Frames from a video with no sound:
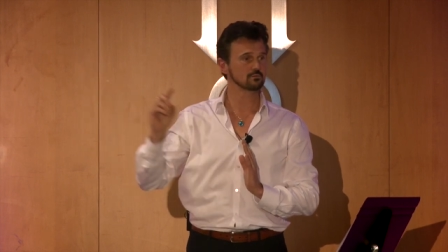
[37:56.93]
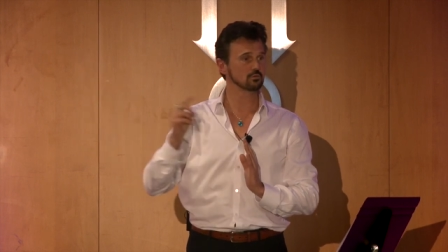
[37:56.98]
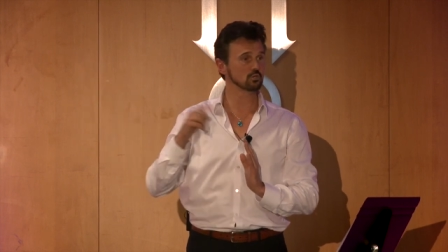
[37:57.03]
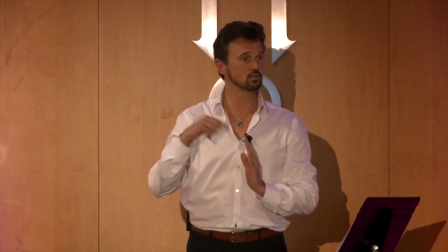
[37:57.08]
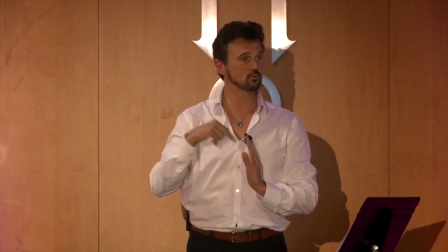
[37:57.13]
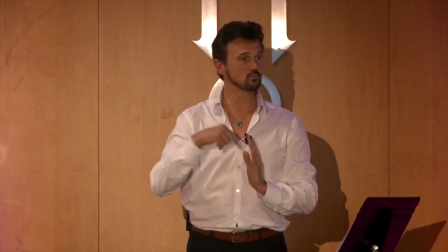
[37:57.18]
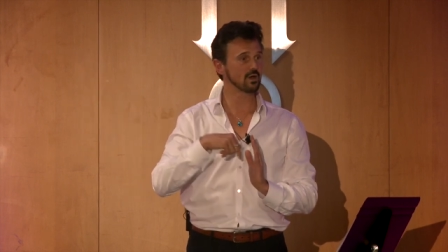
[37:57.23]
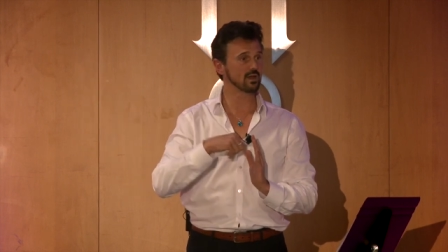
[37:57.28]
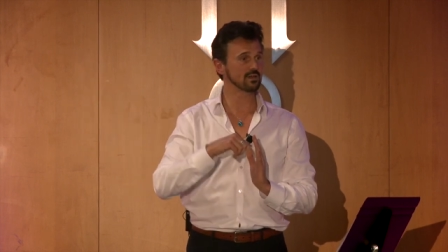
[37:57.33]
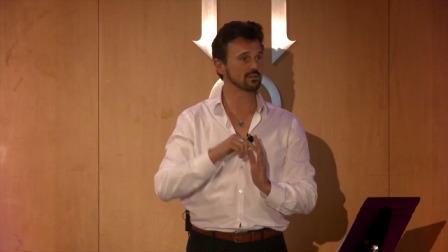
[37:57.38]

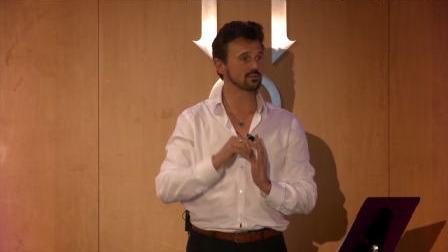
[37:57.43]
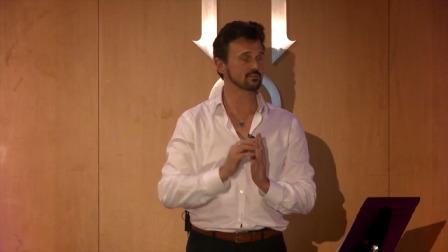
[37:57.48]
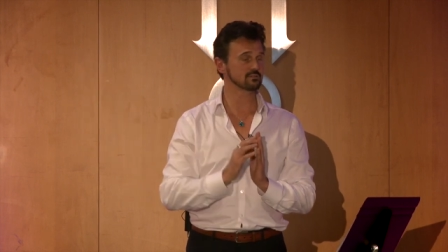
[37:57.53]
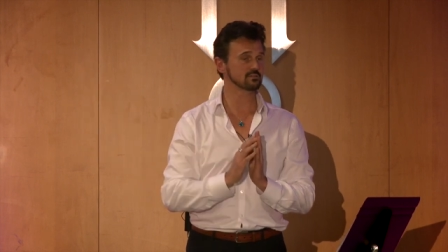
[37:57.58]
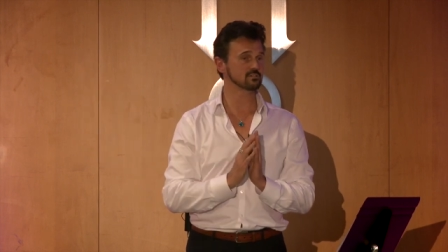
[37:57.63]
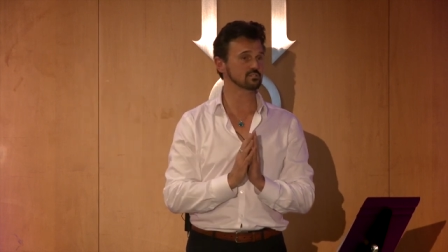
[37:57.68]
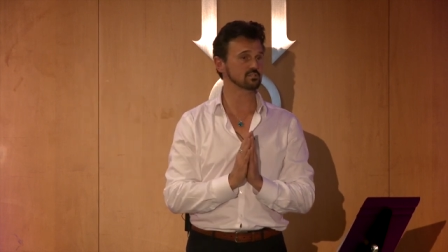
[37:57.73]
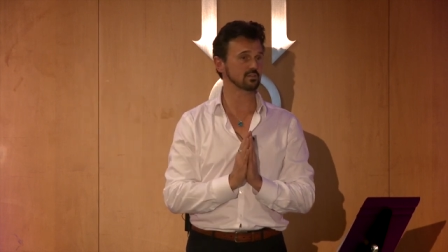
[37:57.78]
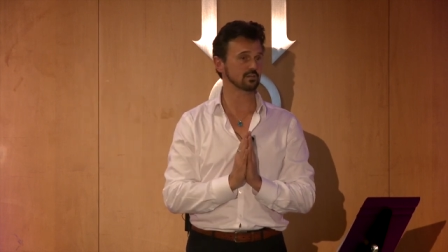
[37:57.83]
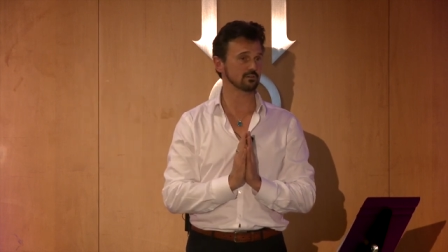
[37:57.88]
you're right in
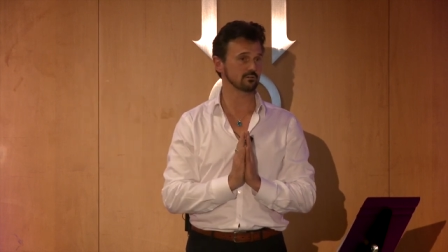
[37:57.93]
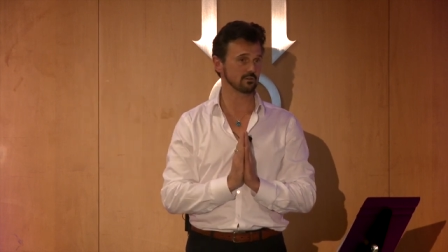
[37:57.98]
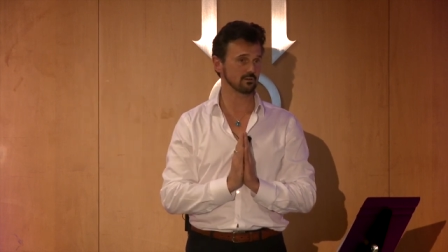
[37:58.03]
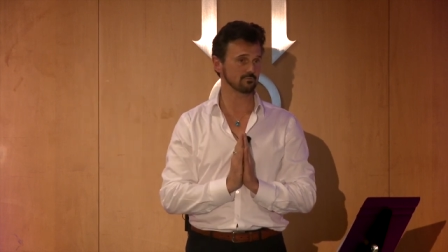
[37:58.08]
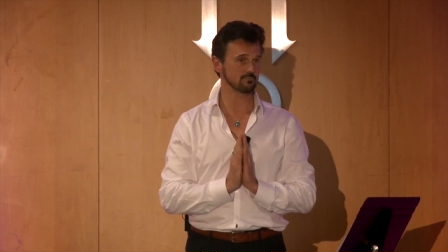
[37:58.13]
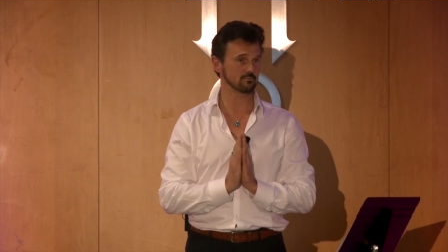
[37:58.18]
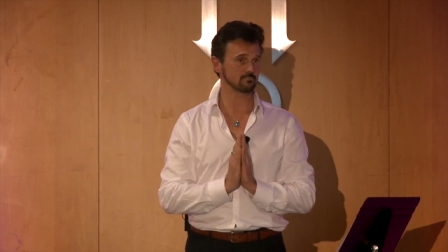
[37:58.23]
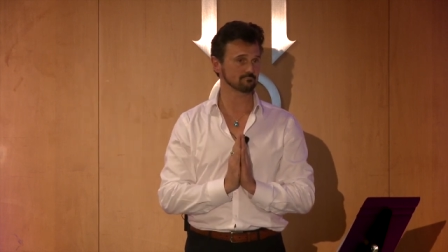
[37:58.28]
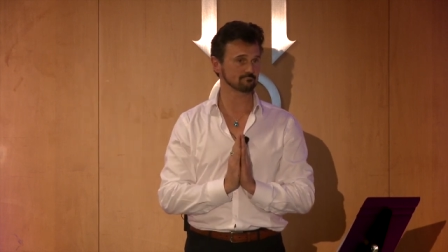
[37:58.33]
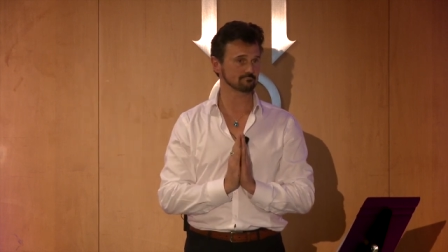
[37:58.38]
the center
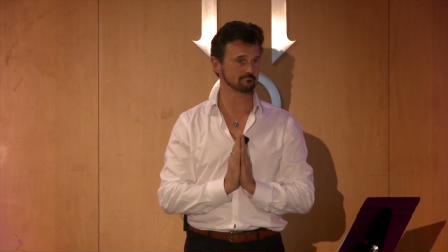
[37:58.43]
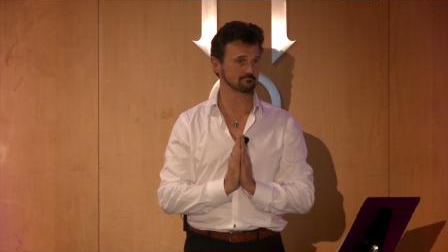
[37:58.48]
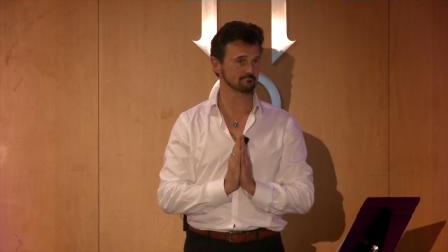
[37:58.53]
of them.